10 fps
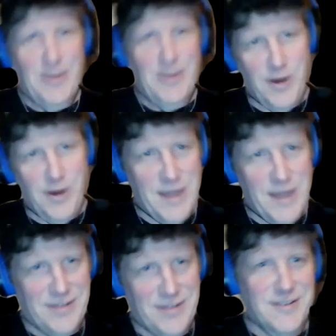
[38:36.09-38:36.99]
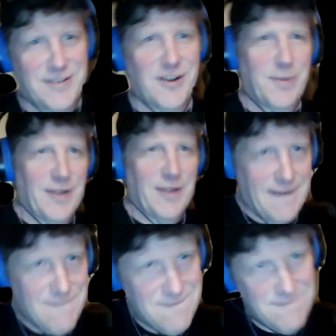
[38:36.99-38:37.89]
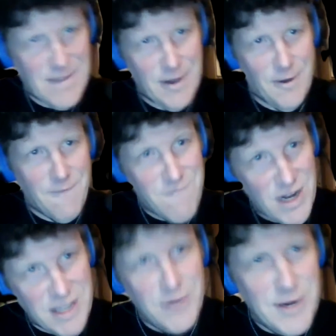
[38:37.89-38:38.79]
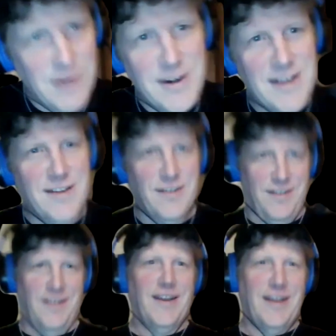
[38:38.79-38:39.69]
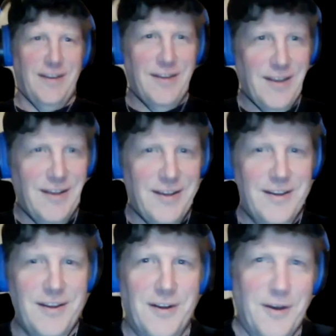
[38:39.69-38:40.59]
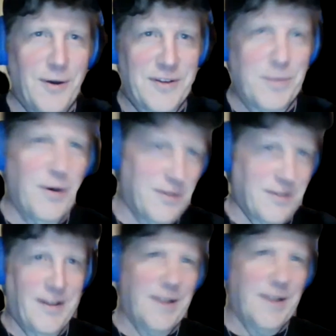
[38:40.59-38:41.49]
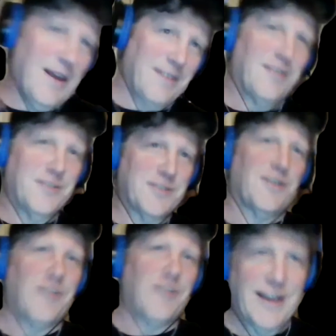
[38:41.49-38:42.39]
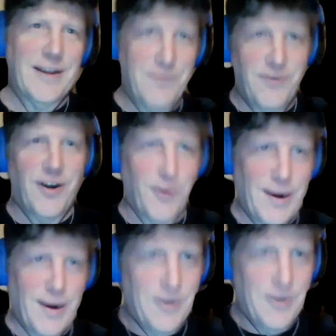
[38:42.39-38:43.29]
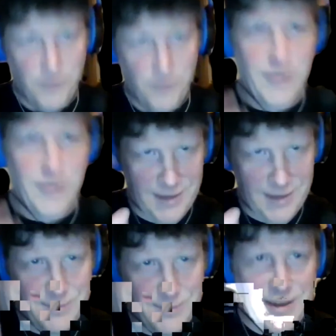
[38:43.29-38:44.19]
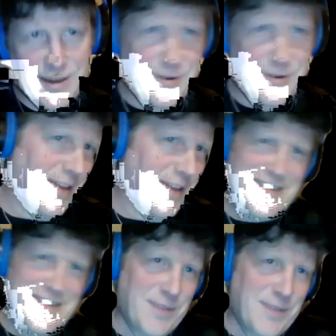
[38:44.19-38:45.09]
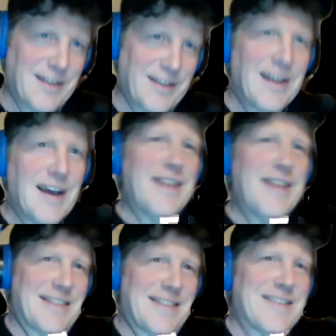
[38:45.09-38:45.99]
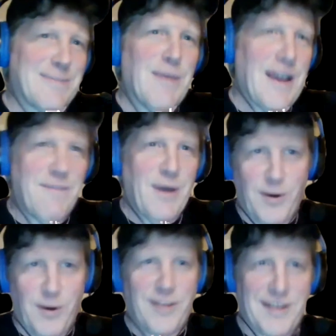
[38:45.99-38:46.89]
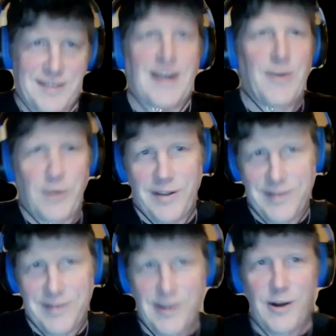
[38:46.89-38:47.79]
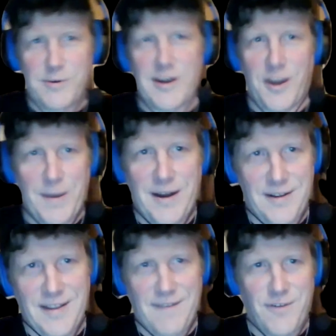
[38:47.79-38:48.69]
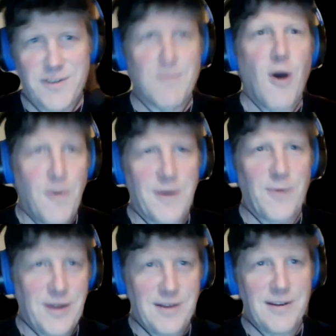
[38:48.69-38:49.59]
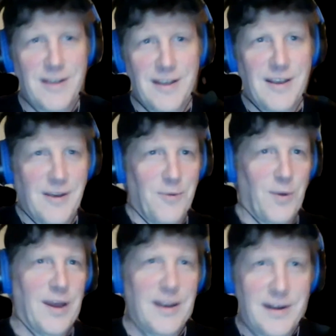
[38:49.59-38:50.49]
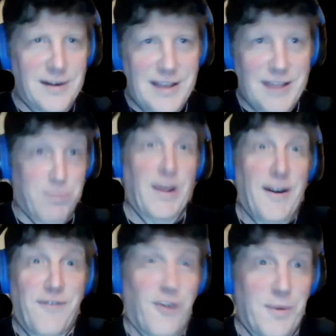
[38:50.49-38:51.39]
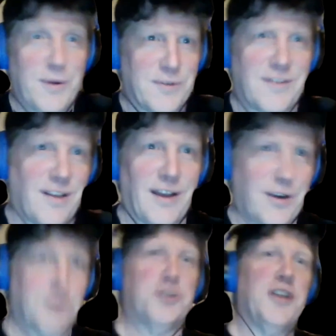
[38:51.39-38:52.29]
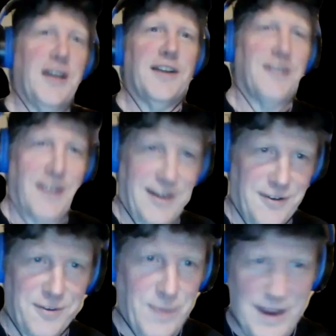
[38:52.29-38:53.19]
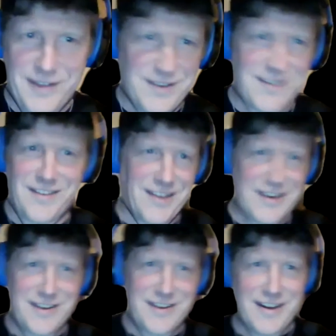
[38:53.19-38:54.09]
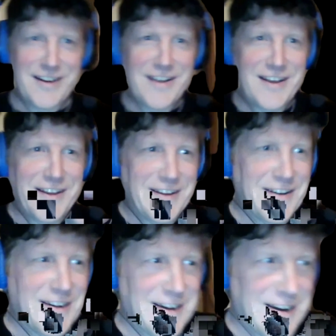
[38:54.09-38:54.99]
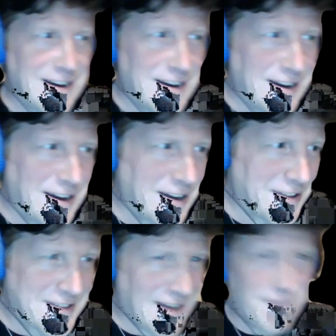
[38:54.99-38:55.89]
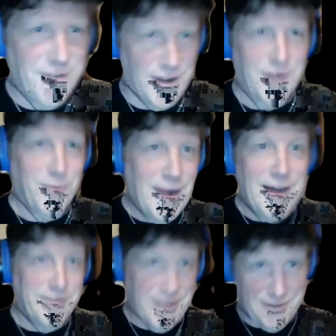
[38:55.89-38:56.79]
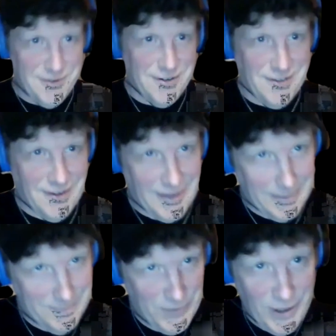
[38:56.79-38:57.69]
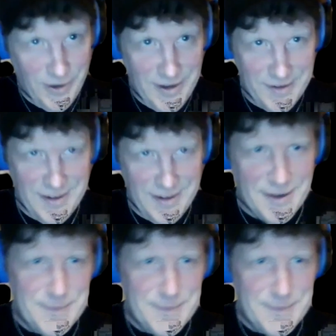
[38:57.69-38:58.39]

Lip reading: I want a band that's just going to be like, fuck you, here it is. Like, as opposed to like bands that are just going to like fart around before they get going. And that's something that I think this may have been one of the things that I really, dug about it in that first moment when Keith played it for me, was just like, oh shit, like here's a band that's like not that's not fucking around. Like they're just like, here it is, hit it.